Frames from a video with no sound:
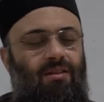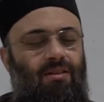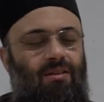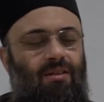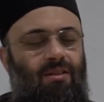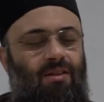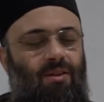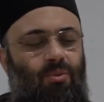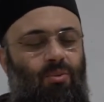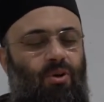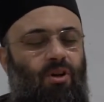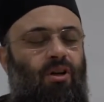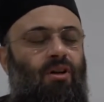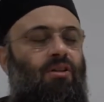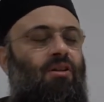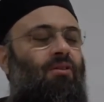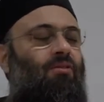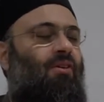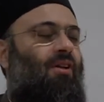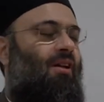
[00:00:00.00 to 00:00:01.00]
the
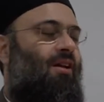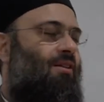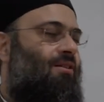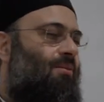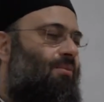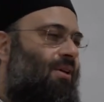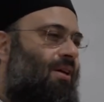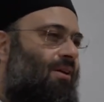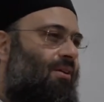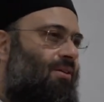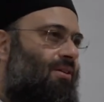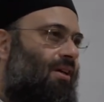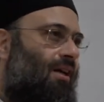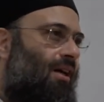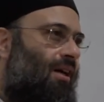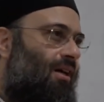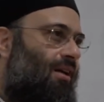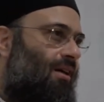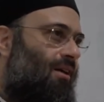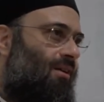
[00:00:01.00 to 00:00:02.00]
word of Allah subhanahu wa
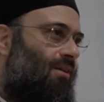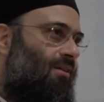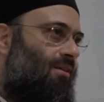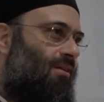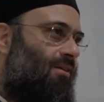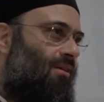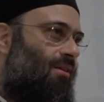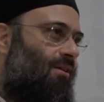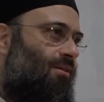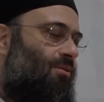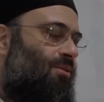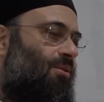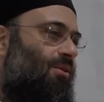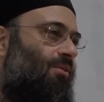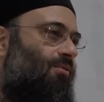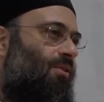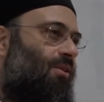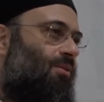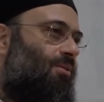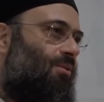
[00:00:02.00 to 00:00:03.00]
ta'ala, there are two
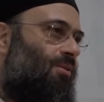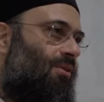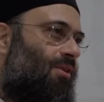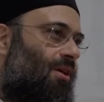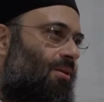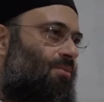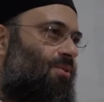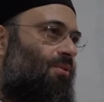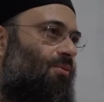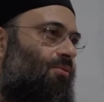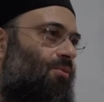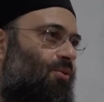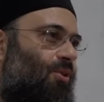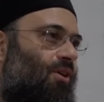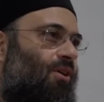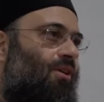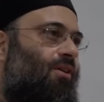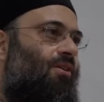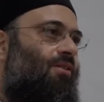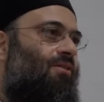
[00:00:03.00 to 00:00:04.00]
different types of
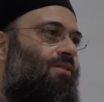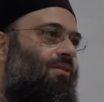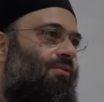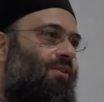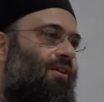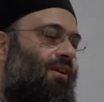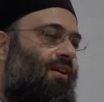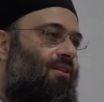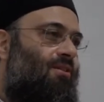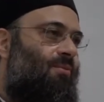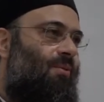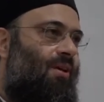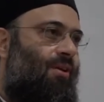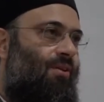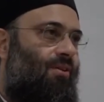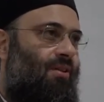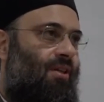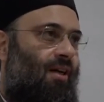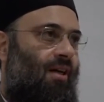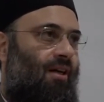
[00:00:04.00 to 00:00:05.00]
words of Allah
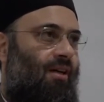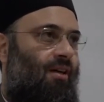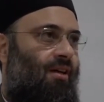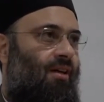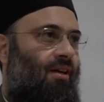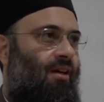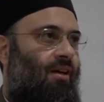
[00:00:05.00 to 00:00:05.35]
subhanahu wa ta'ala.